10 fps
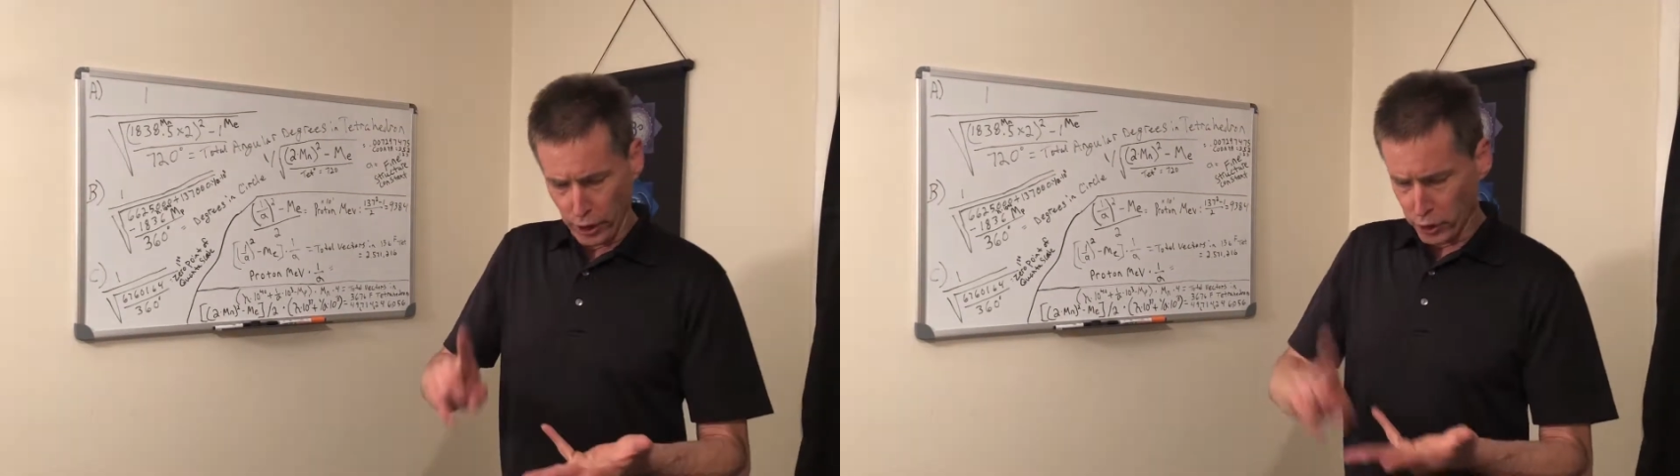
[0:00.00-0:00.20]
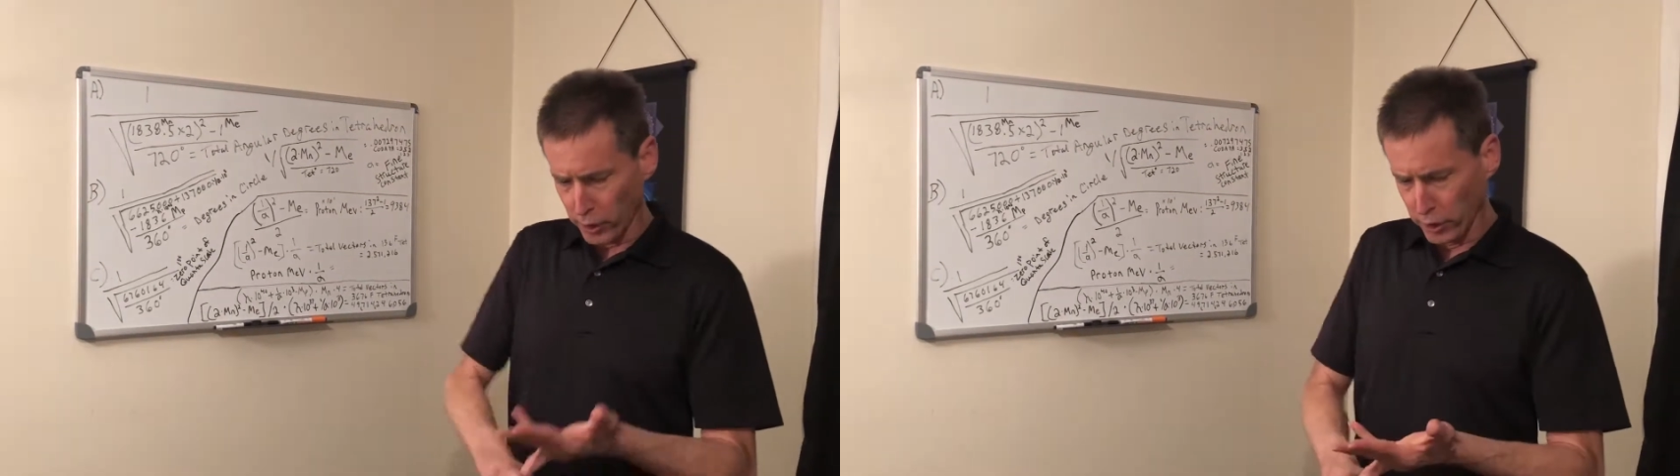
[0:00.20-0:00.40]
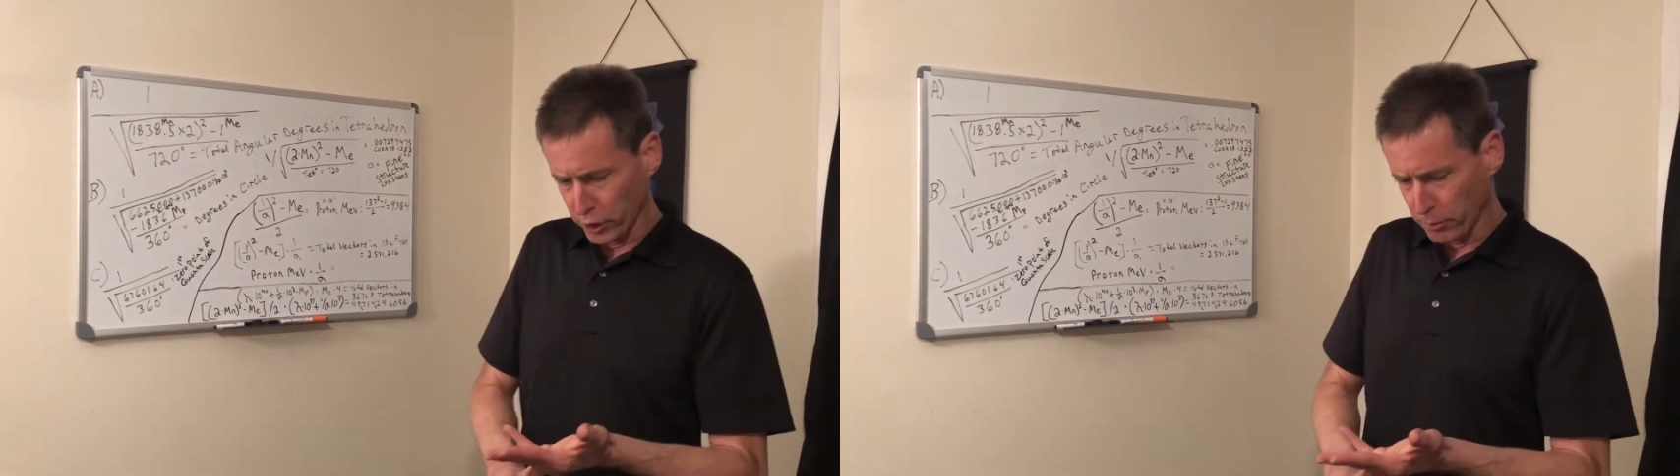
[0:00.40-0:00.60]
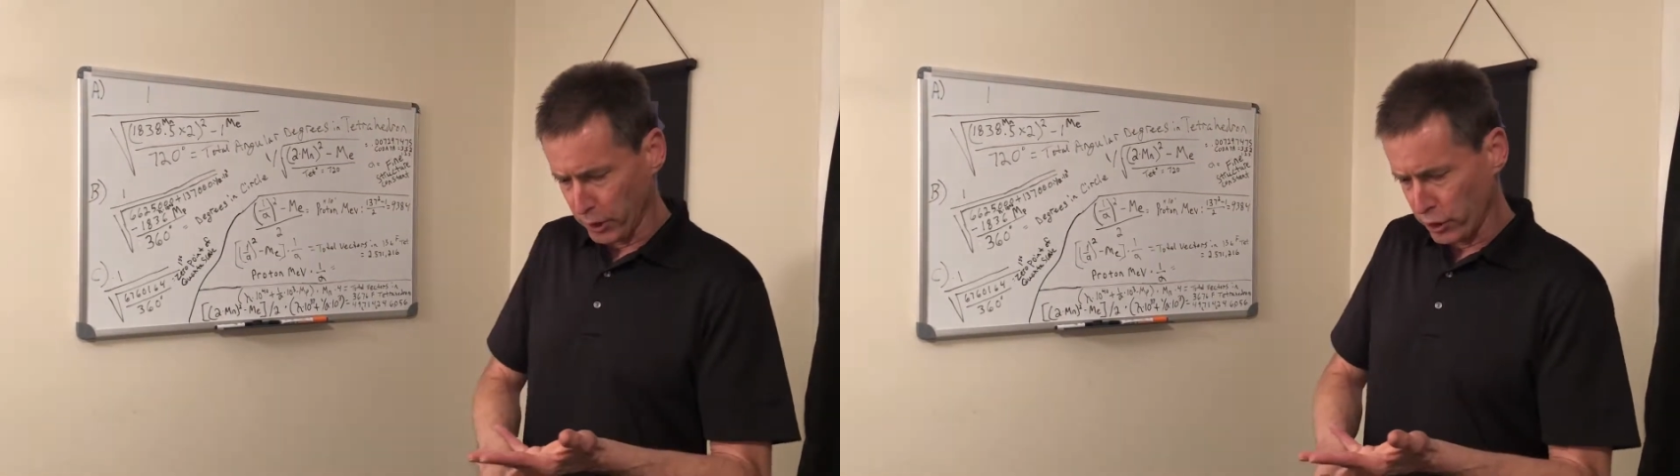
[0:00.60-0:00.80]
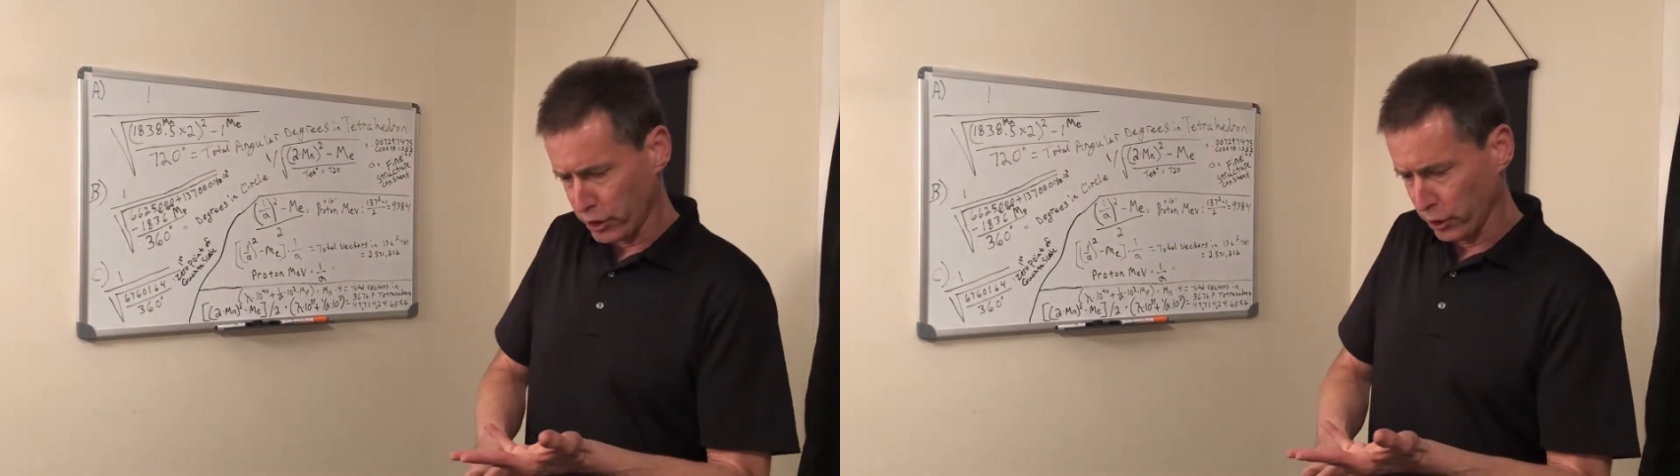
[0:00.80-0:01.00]
You're not trying to listen to a
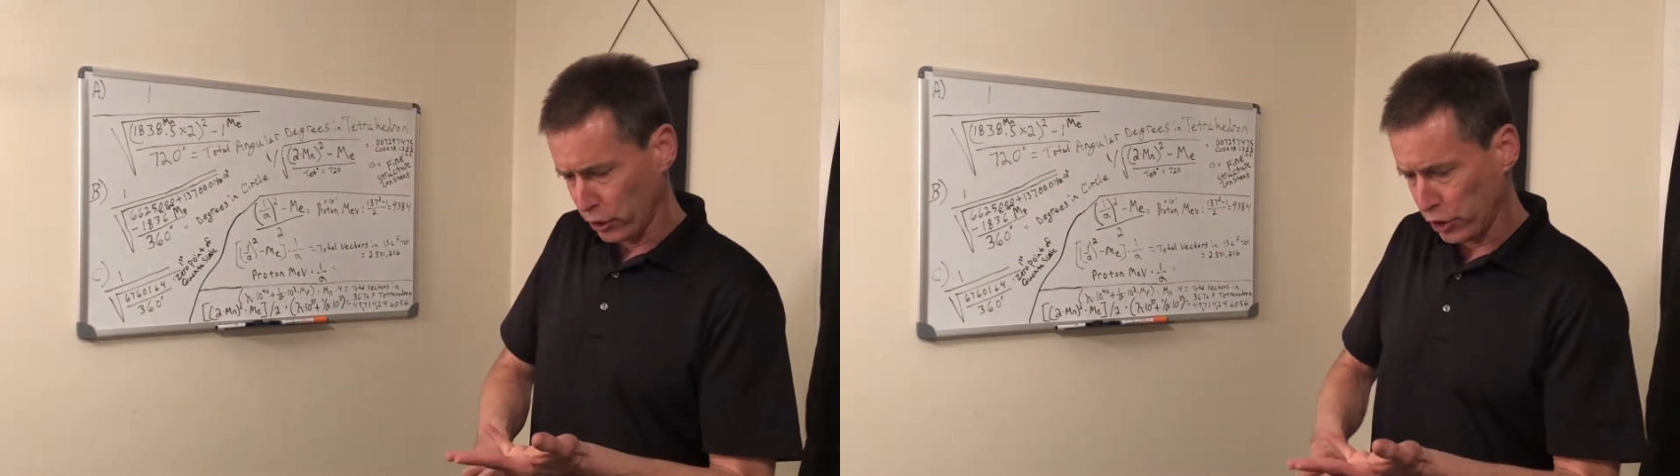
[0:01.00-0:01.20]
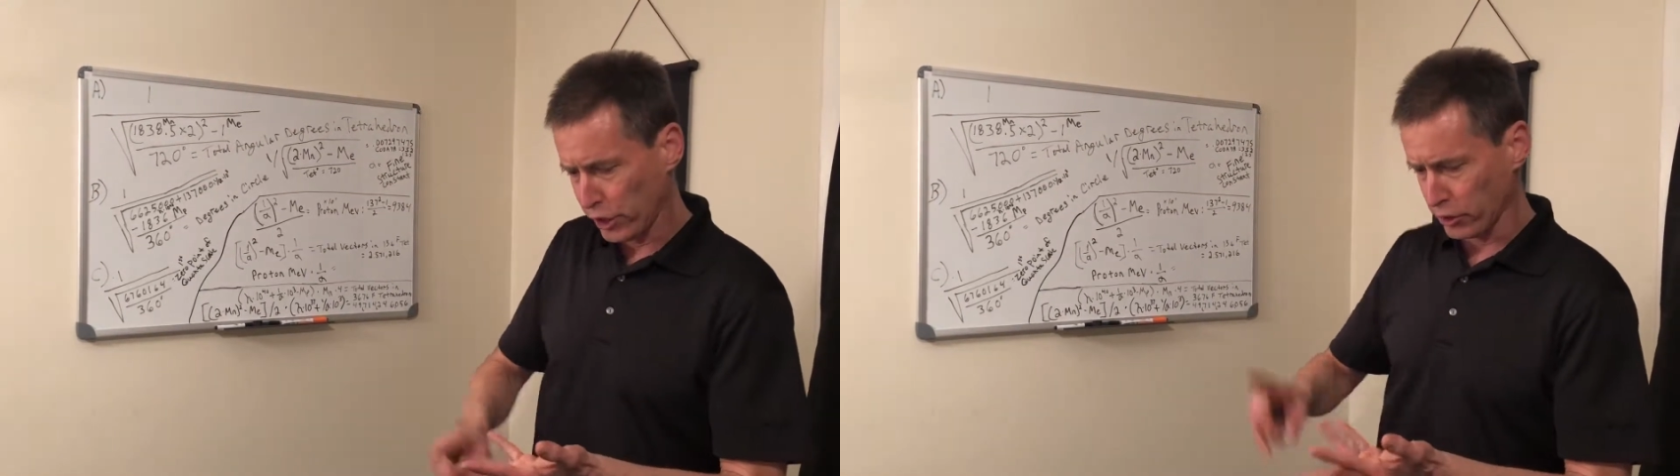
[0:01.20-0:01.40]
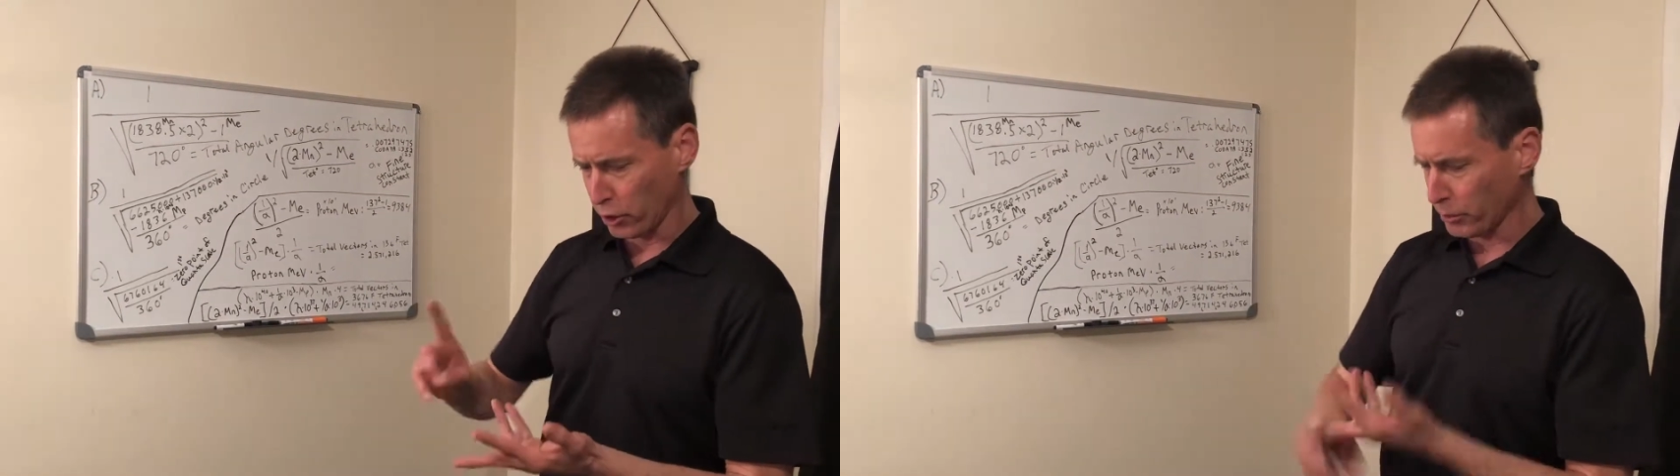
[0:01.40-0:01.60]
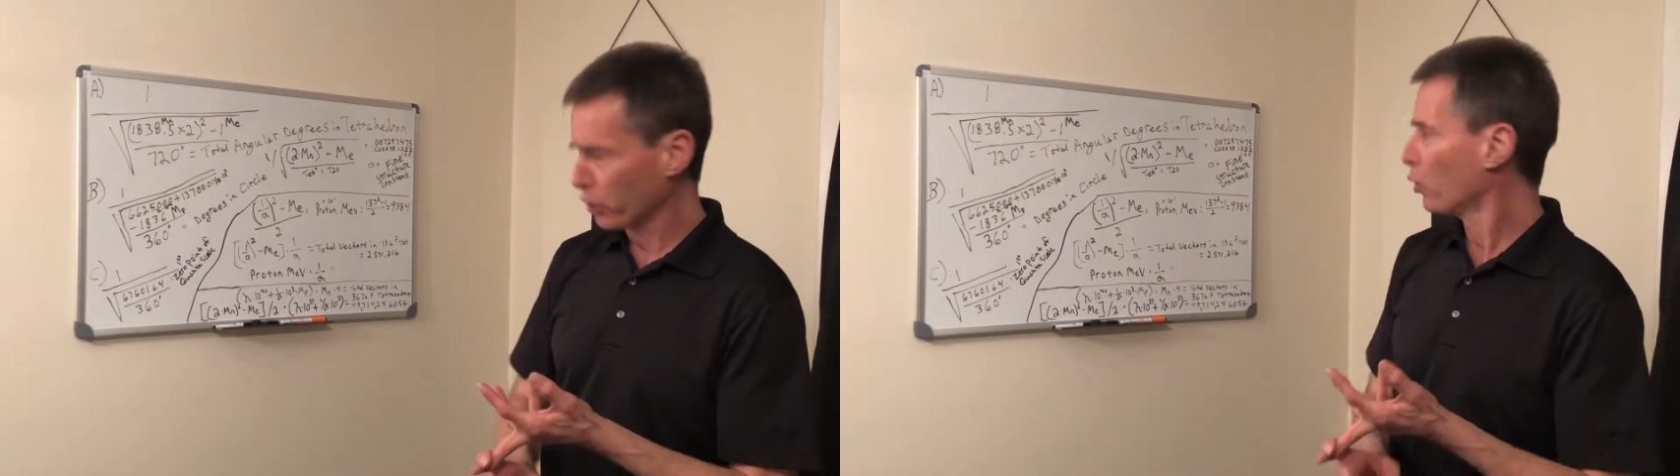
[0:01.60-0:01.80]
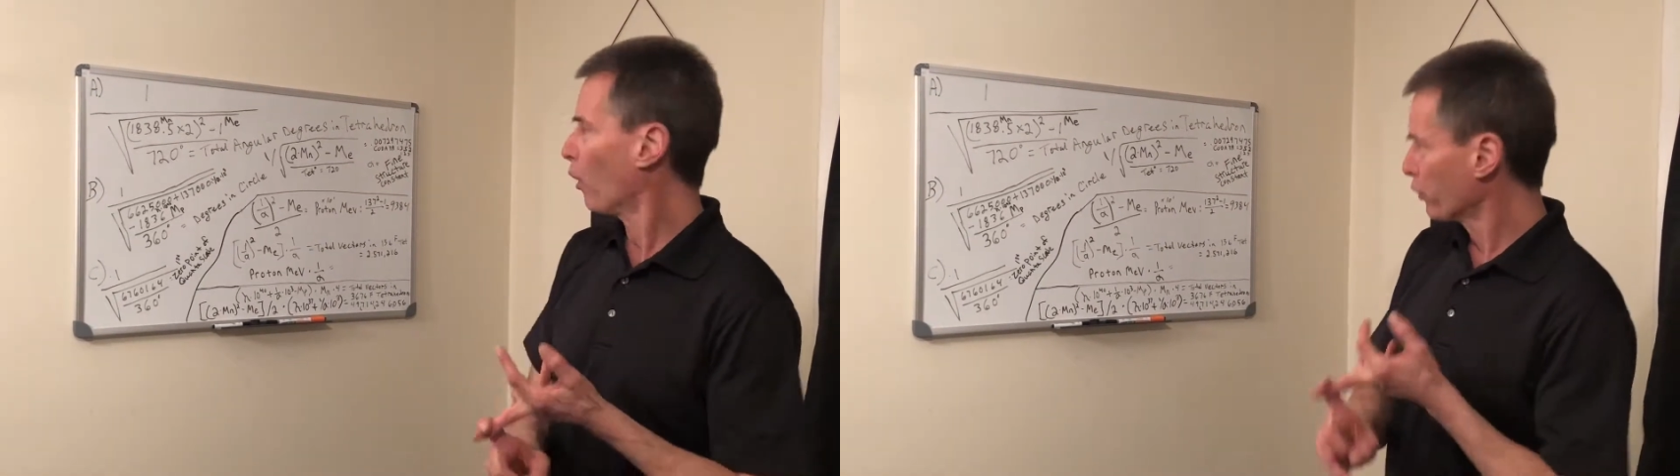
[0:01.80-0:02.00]
bunch of silly shit, so I'm
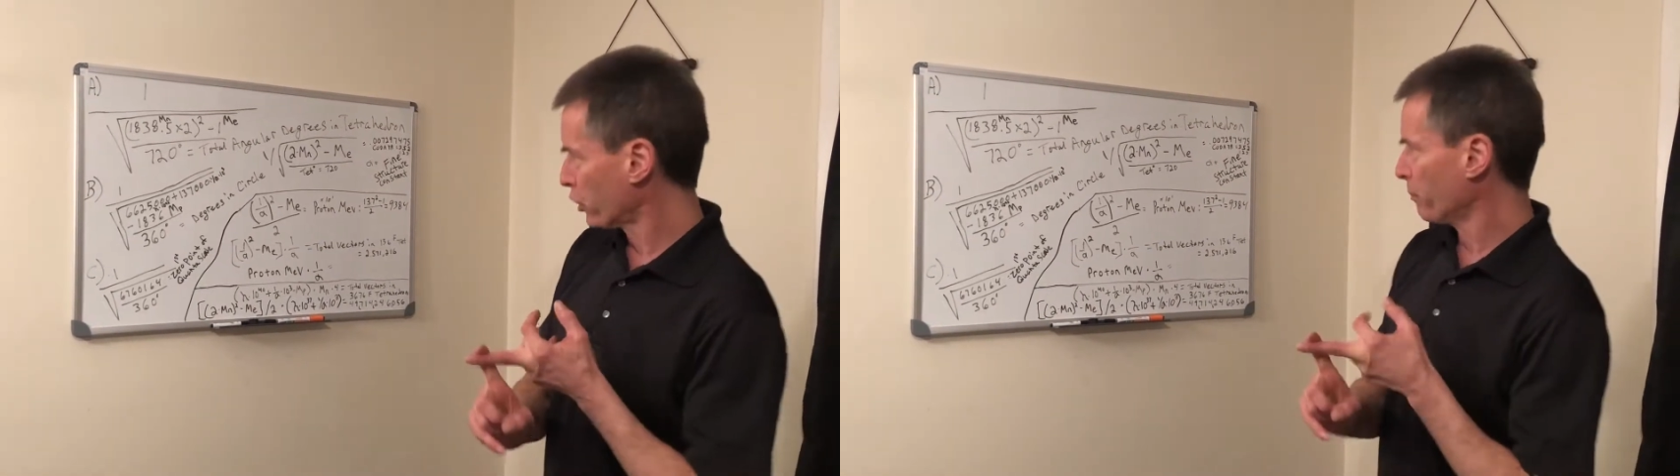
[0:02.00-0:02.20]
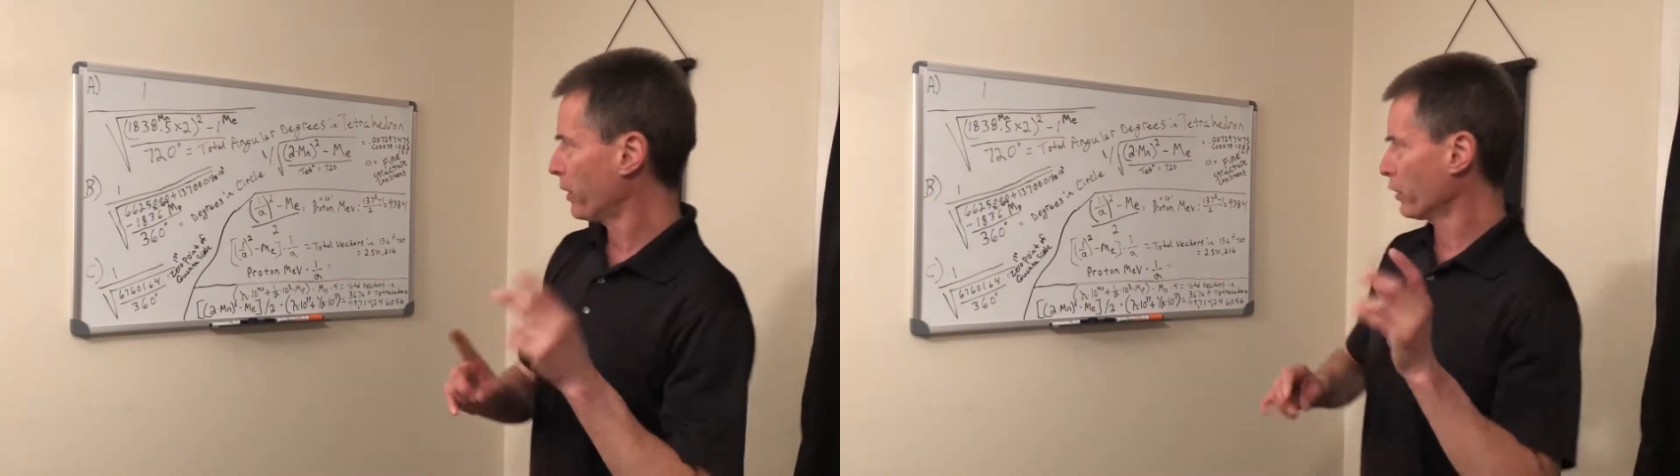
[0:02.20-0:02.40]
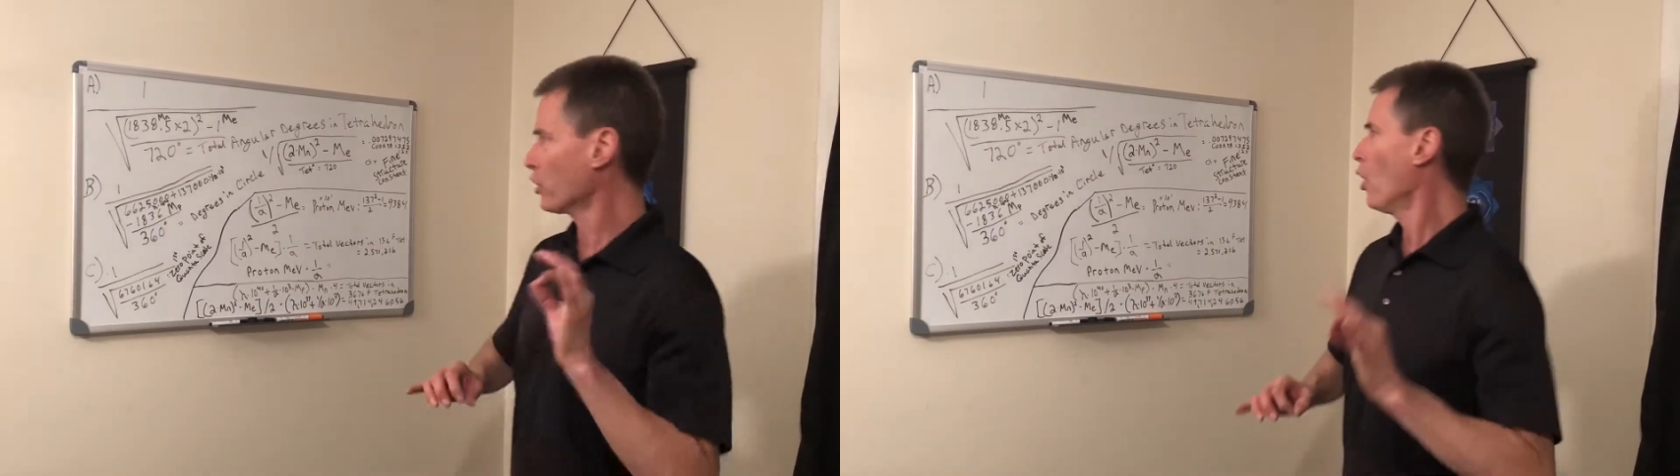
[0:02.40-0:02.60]
going to go over some things.